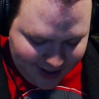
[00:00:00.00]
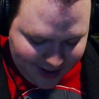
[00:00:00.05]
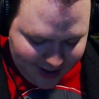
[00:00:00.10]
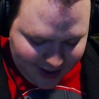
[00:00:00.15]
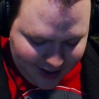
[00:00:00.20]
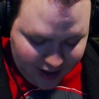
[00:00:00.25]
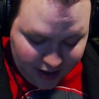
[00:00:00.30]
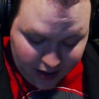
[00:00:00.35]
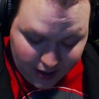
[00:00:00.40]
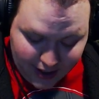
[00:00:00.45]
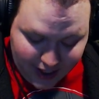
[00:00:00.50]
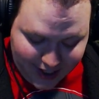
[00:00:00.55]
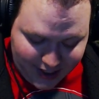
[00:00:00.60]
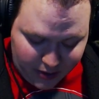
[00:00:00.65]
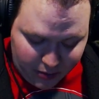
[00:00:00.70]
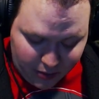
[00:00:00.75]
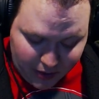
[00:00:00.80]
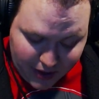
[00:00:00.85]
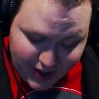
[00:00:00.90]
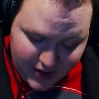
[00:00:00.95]
Last
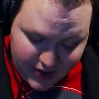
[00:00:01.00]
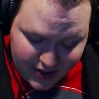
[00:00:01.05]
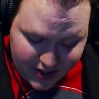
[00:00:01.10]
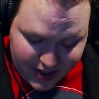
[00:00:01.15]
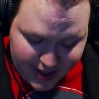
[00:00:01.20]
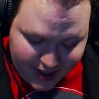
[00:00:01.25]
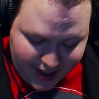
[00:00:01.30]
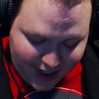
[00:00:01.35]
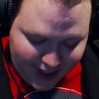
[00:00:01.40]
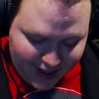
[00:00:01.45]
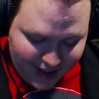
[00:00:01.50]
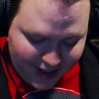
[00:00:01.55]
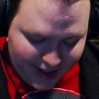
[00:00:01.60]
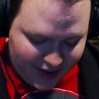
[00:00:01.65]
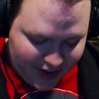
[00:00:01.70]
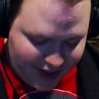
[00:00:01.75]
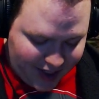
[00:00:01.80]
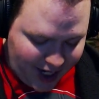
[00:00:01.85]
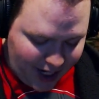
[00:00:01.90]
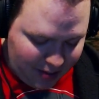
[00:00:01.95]
one is a
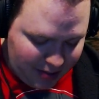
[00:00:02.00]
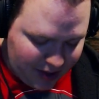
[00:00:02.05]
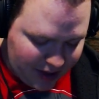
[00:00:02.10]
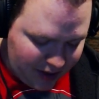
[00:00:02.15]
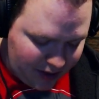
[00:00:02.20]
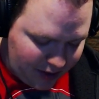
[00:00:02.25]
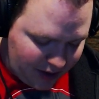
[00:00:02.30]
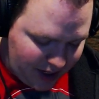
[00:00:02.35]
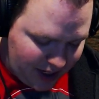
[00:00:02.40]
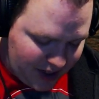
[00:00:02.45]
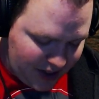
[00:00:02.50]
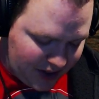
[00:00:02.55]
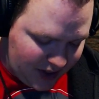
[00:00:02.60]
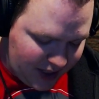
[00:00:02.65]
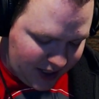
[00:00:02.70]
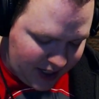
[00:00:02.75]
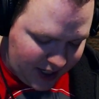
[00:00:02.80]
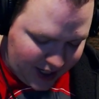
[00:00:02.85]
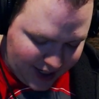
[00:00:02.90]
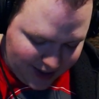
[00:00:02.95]
goblin, cries
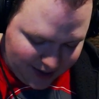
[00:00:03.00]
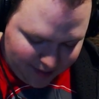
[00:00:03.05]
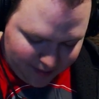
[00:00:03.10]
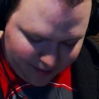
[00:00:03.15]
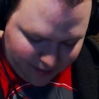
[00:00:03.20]
Lydia.